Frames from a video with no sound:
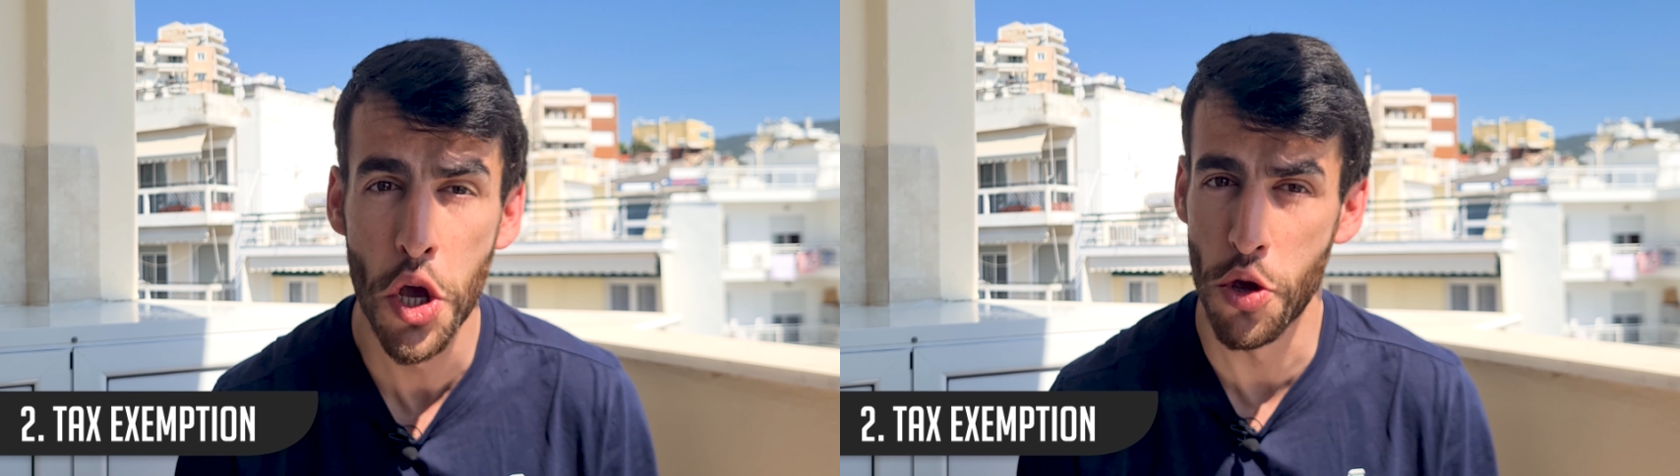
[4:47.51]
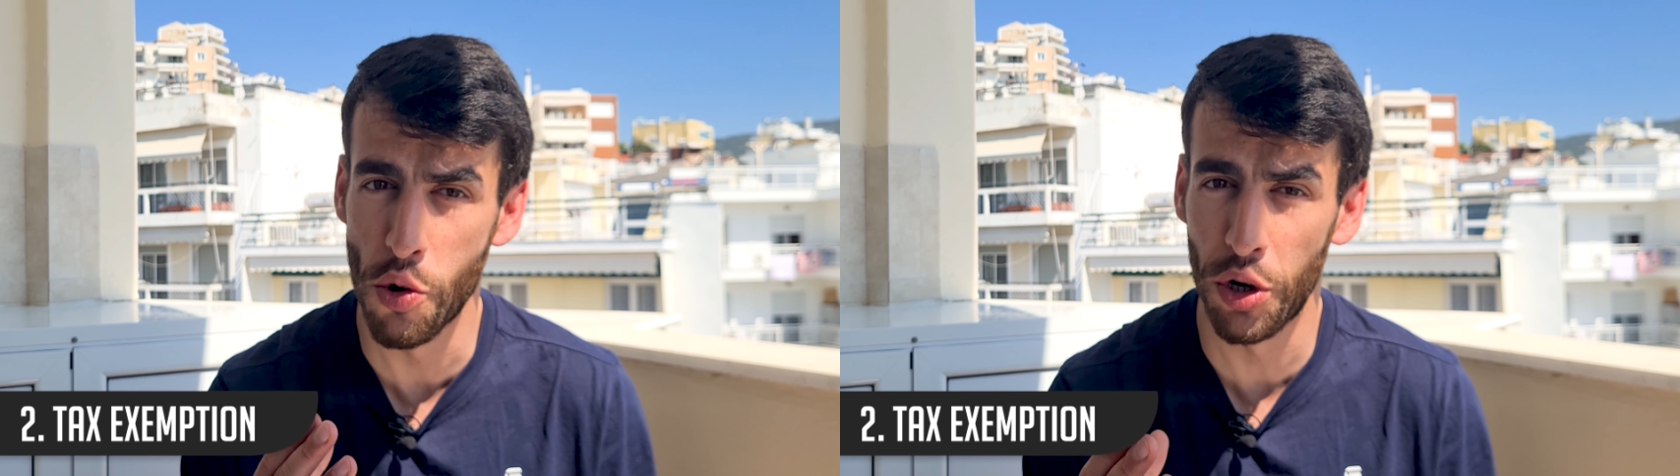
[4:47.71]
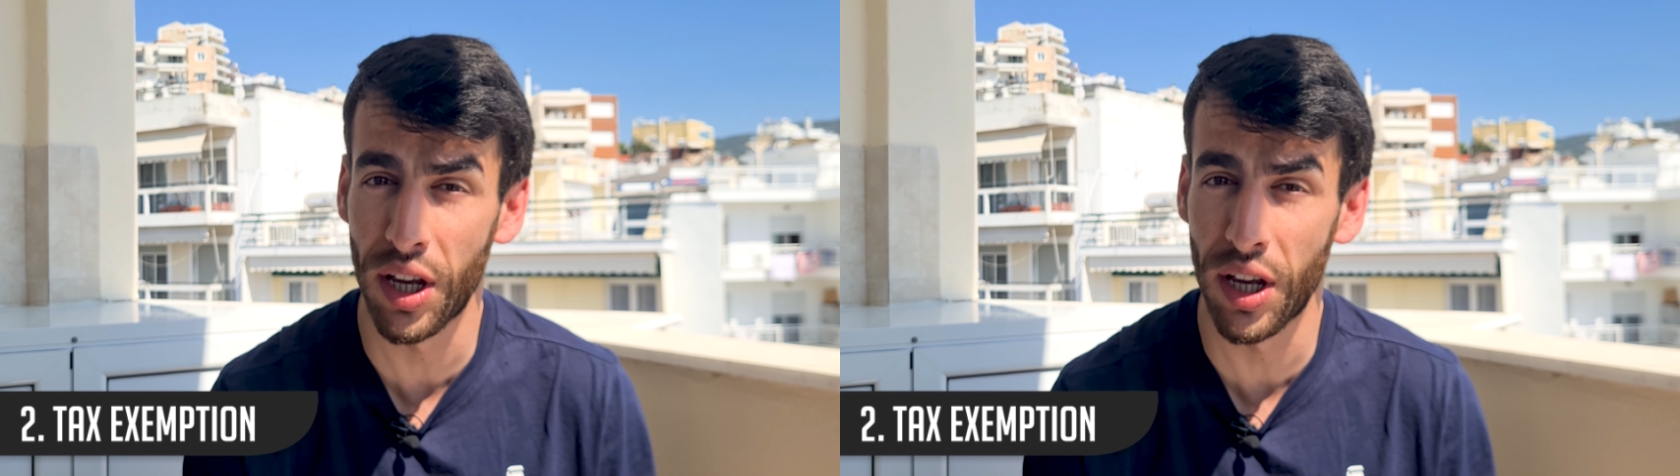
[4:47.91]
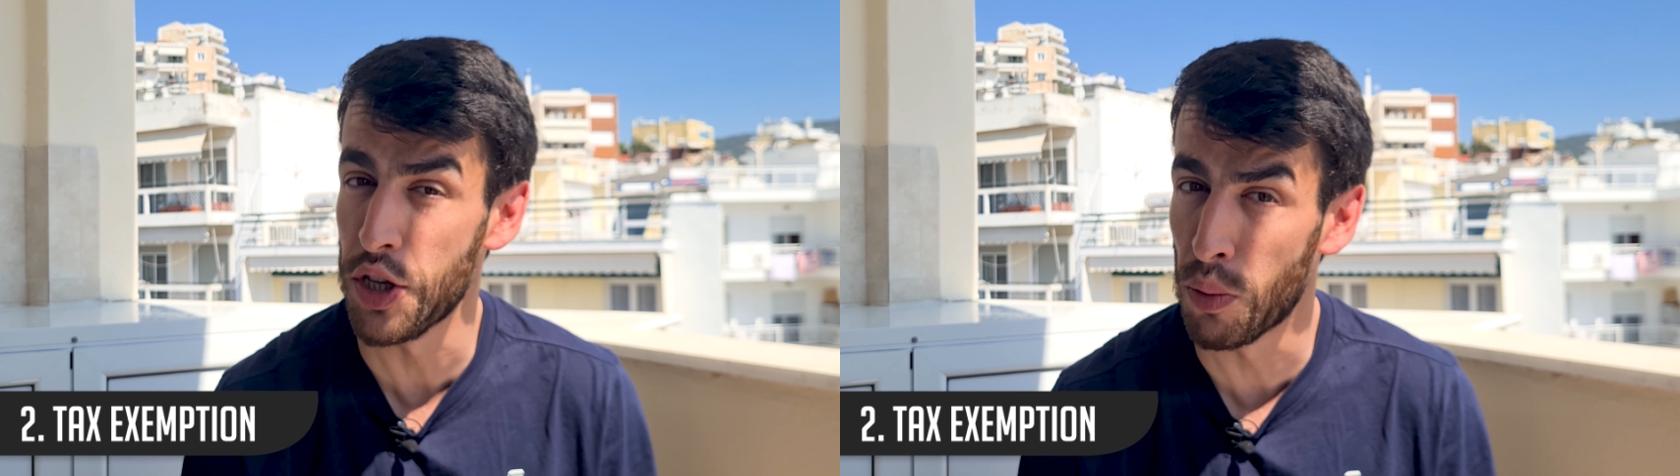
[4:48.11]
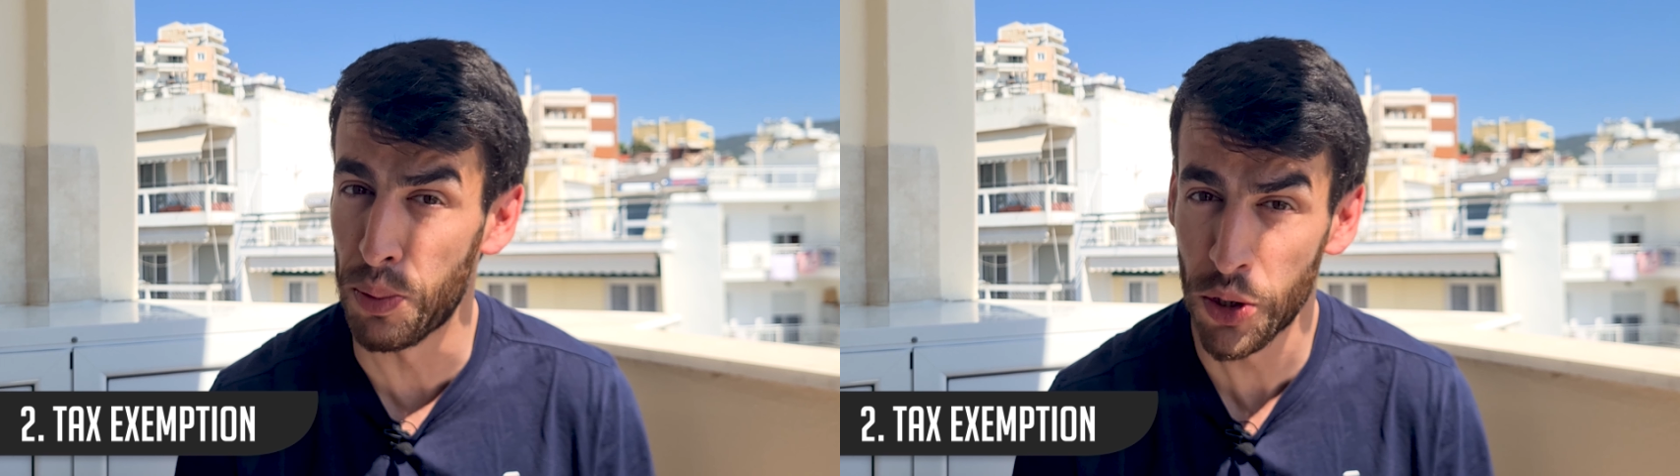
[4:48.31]
you have the
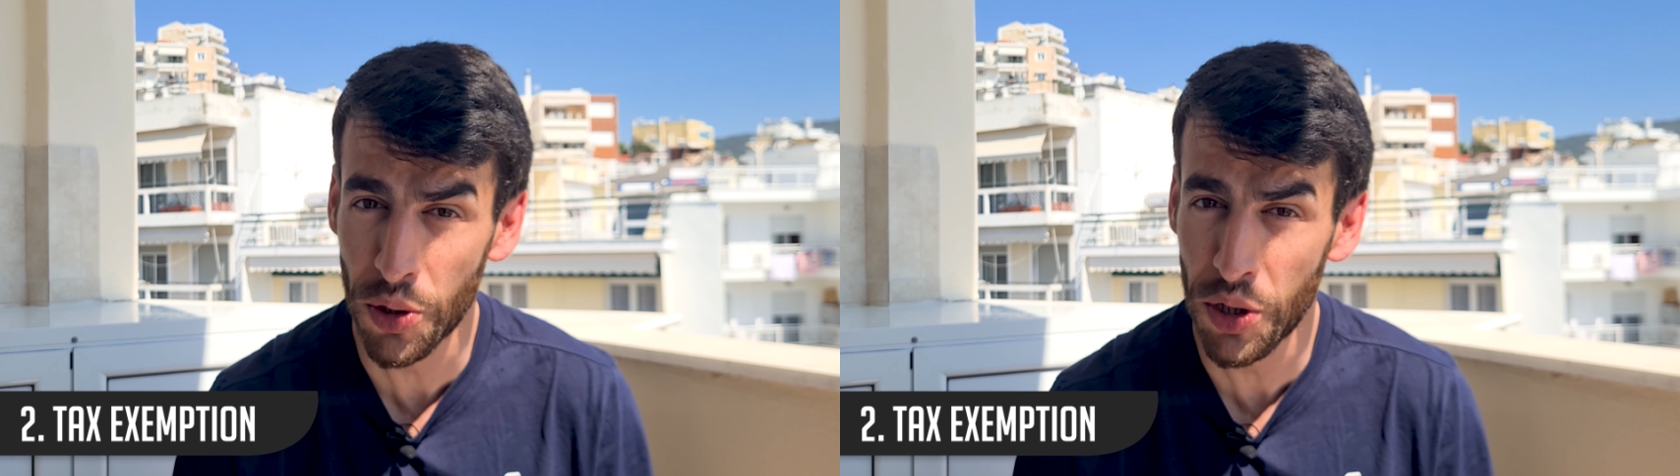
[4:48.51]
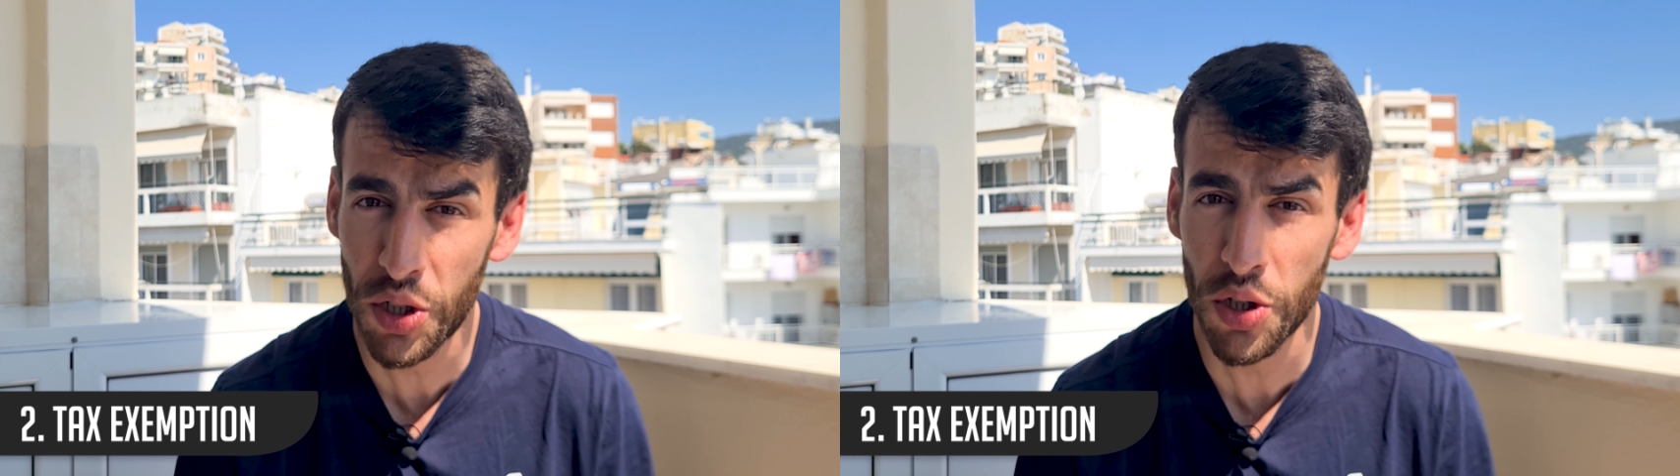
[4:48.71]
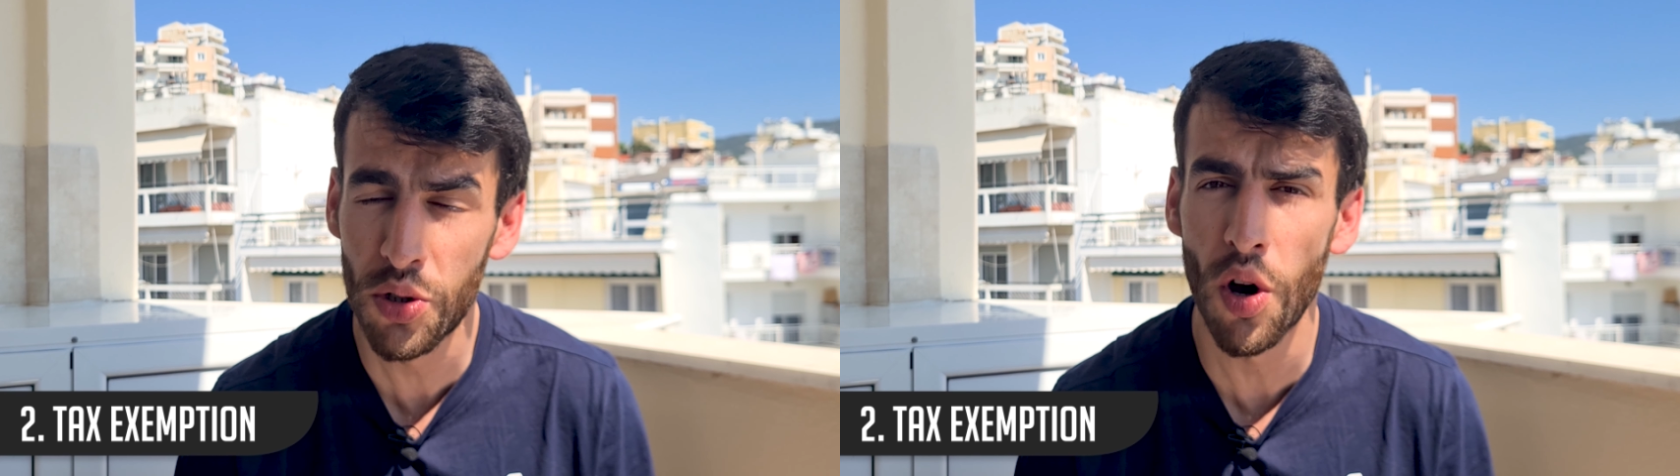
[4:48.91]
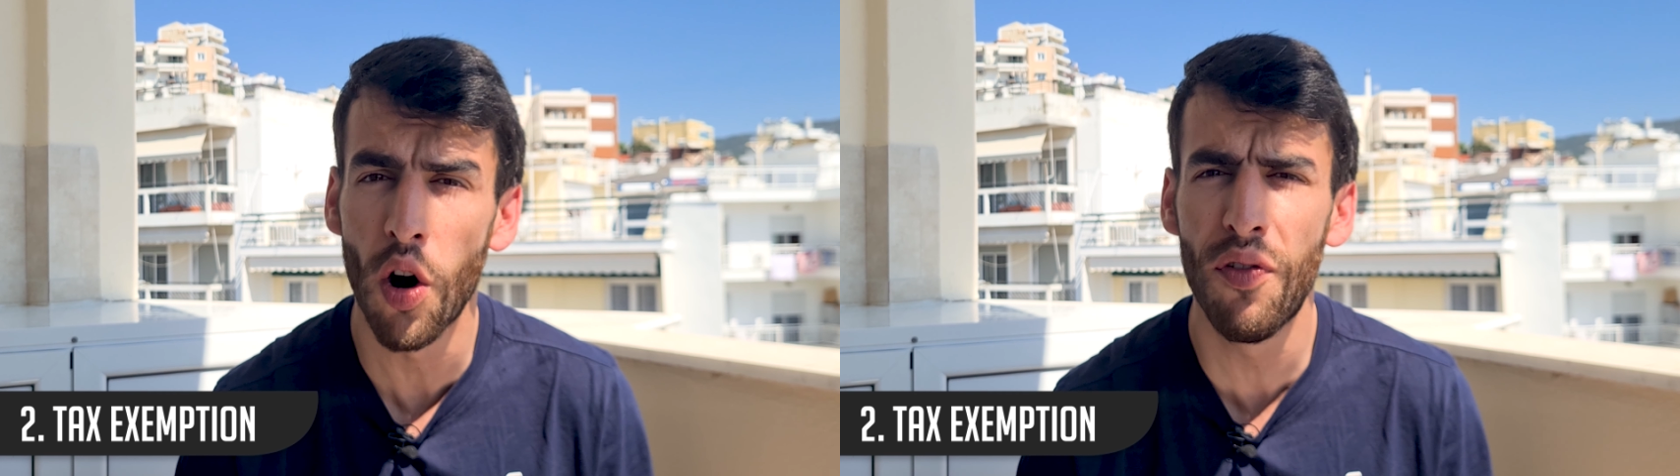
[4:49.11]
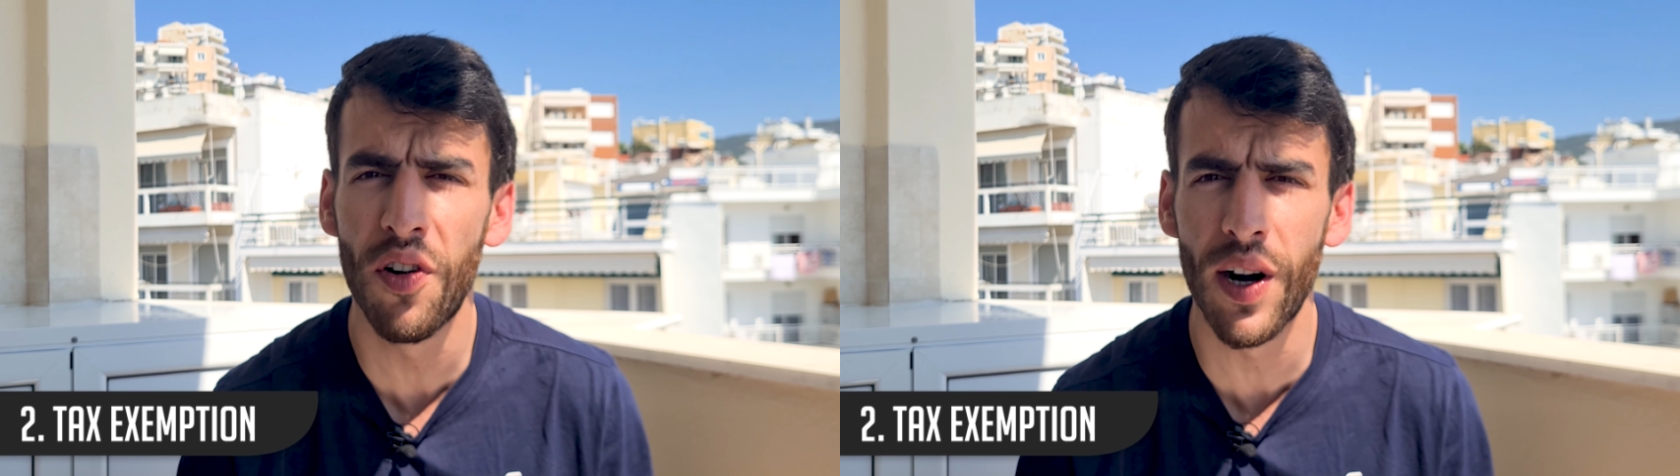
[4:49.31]
opportunity to
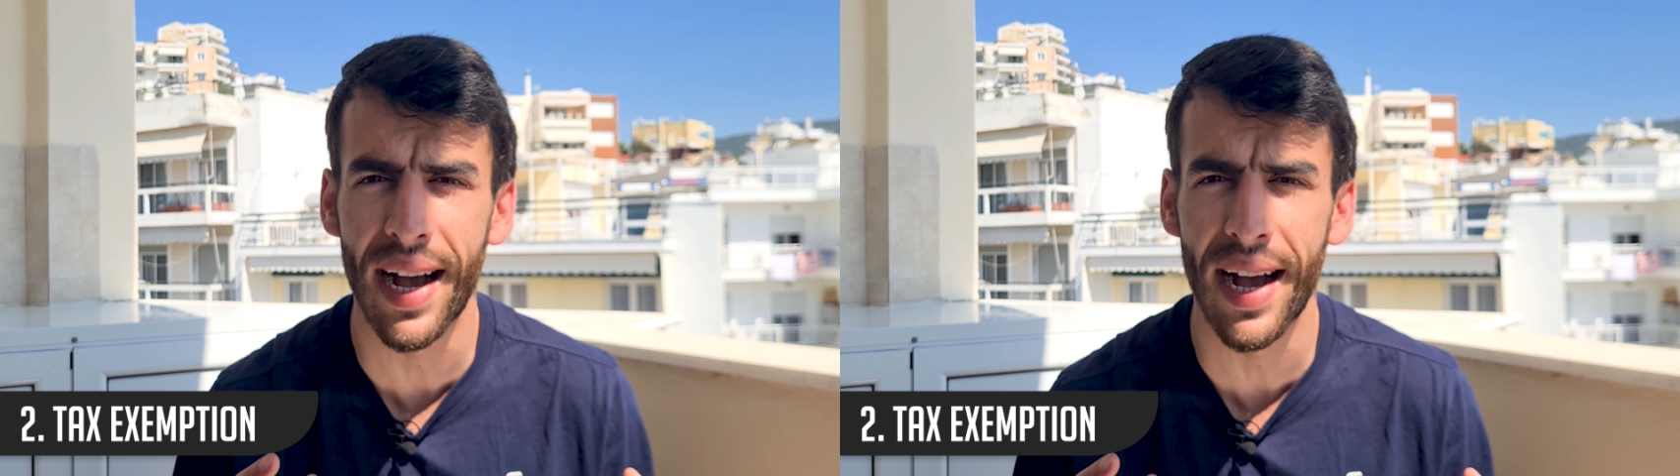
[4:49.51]
offer